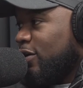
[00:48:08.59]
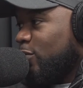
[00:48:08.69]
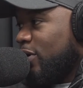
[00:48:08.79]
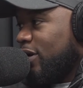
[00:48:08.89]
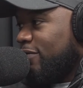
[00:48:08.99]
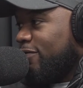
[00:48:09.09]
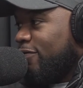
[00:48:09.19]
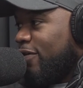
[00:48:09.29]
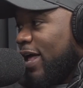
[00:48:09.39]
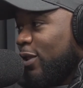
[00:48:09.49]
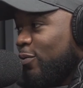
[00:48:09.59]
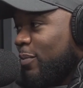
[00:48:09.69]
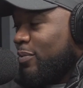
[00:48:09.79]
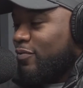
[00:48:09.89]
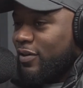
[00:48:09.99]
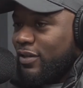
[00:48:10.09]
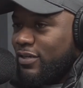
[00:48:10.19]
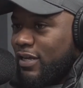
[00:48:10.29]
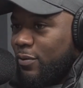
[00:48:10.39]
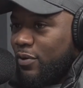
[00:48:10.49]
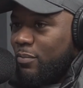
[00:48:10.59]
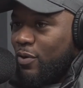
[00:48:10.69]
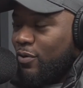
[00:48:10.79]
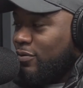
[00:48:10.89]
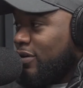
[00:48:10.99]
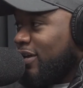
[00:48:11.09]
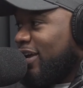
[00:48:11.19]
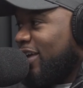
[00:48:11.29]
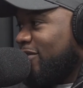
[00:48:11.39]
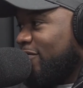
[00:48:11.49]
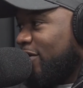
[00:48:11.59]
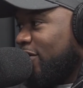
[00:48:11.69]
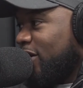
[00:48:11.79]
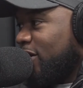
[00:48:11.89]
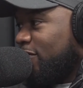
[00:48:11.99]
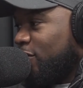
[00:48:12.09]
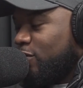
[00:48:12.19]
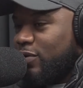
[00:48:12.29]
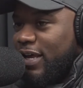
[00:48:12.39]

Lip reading: We're going to follow up with real estate with Mo in the very near future.